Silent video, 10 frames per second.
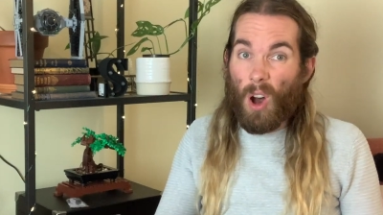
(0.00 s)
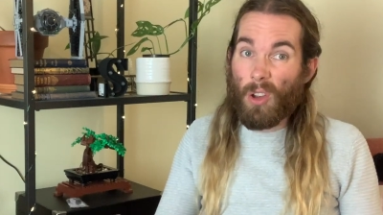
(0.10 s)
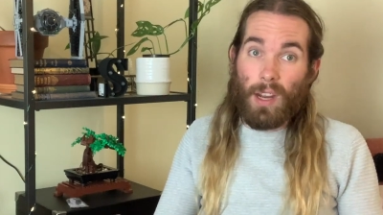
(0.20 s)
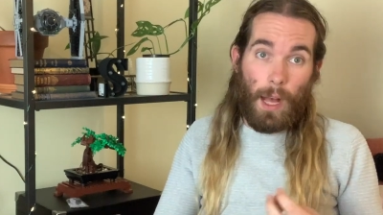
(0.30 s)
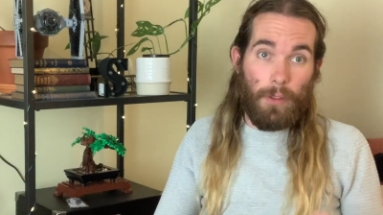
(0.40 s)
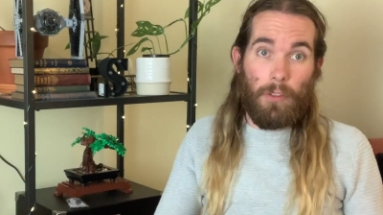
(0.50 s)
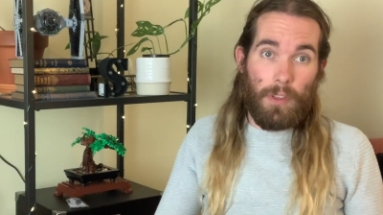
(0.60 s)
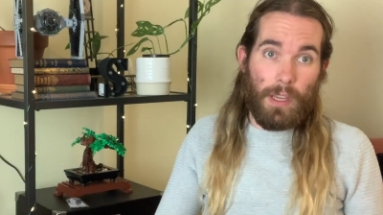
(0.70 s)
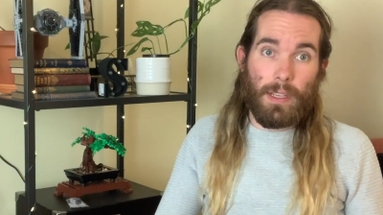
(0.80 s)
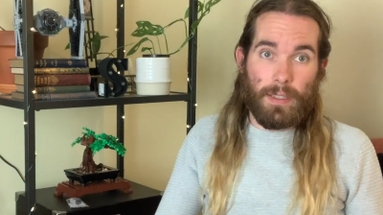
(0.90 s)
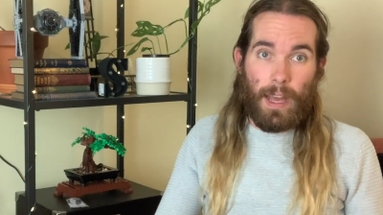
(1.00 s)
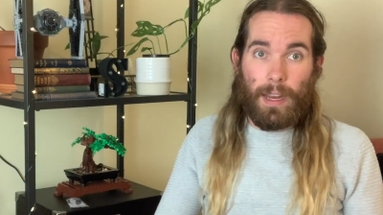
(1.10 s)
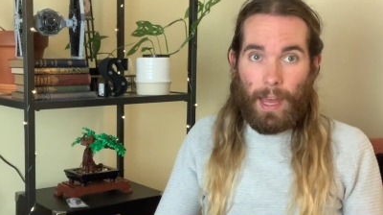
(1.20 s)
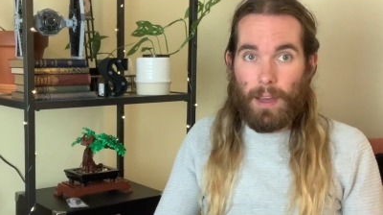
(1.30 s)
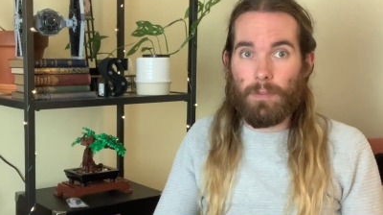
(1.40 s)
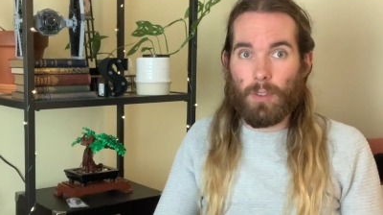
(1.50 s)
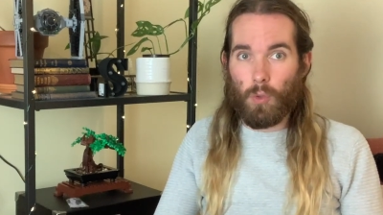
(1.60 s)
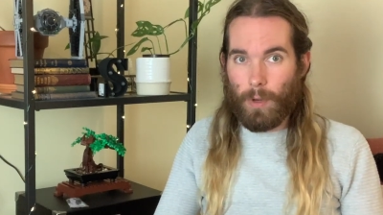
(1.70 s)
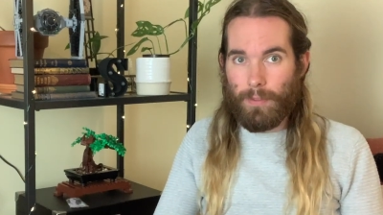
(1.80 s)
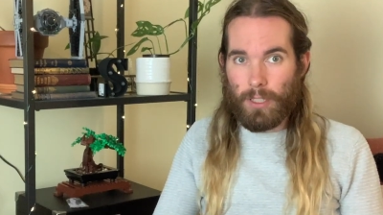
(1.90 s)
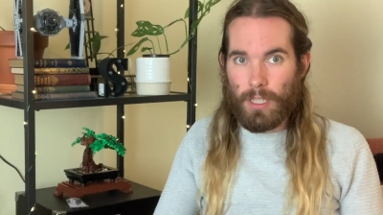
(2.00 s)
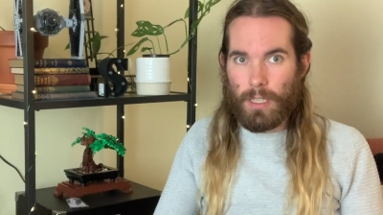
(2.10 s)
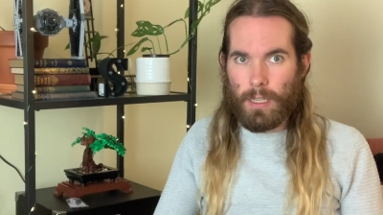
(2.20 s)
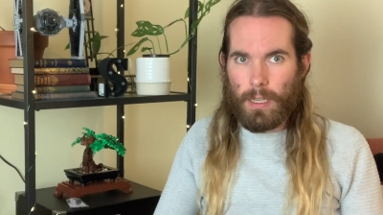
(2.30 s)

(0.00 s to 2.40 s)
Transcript: on other things that have gravity.